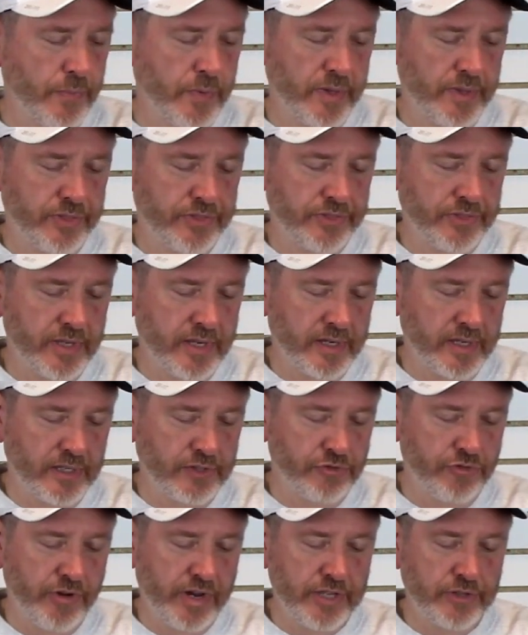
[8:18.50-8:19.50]
with
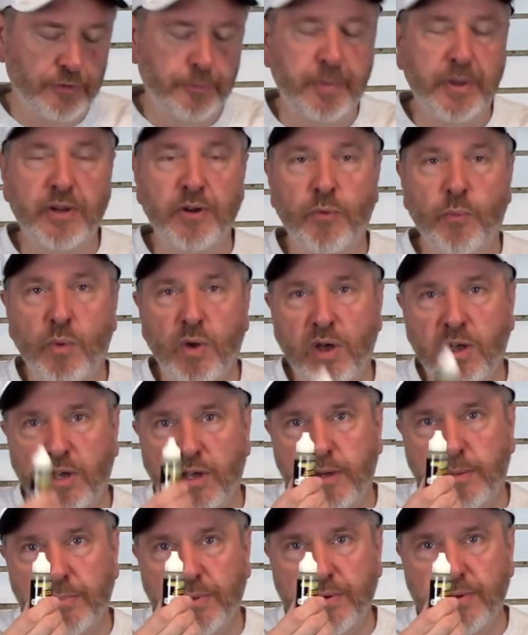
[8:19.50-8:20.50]
transparent
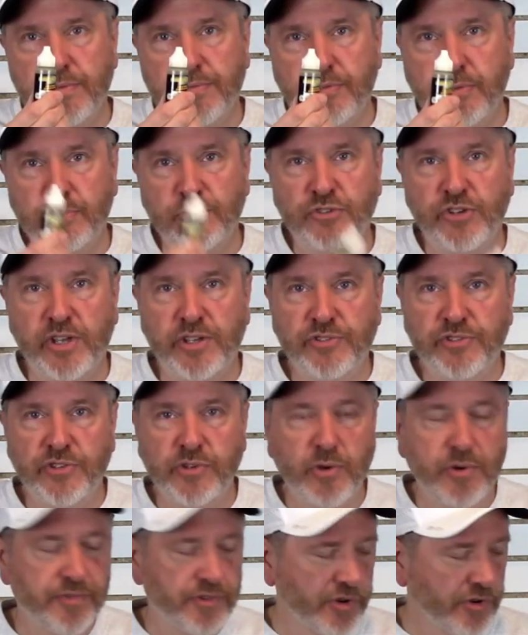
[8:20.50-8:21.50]
raw umber from Jesse
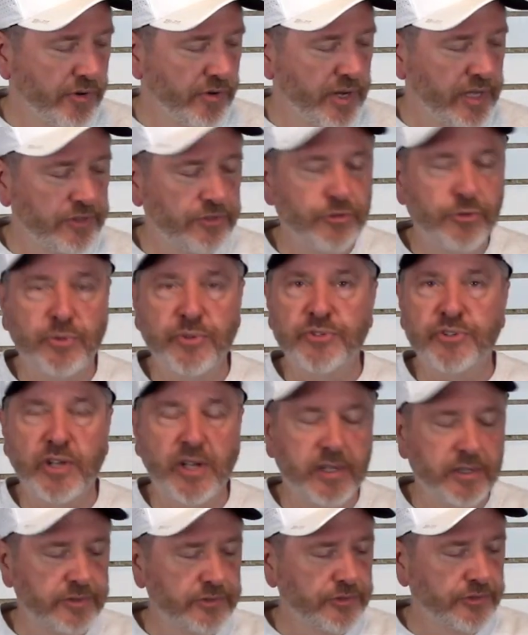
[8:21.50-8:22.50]
over at Garage US
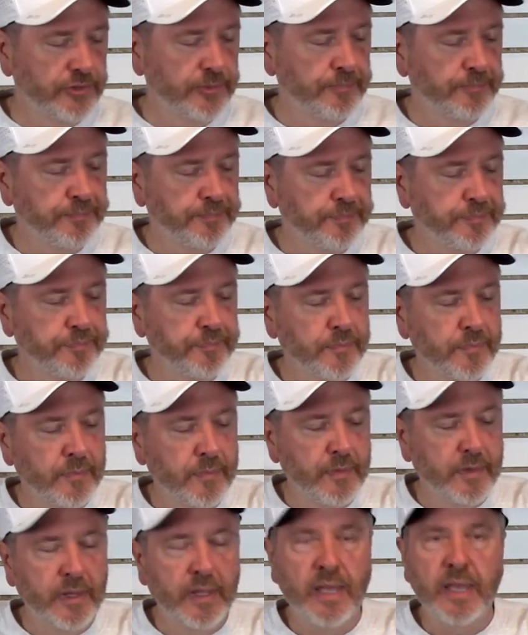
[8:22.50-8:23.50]
Colors,
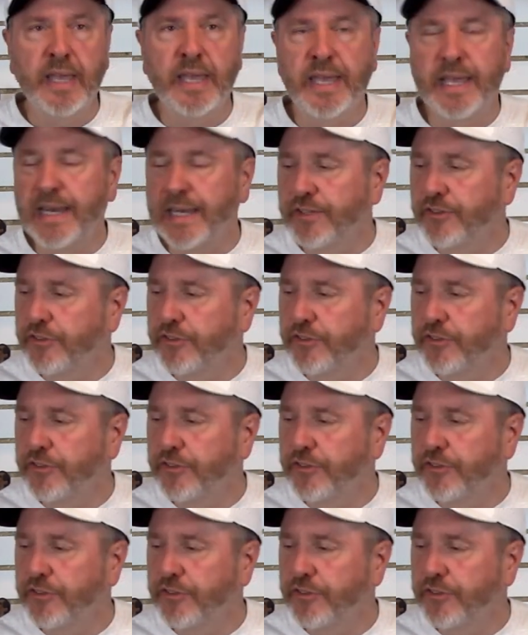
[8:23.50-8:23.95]
and I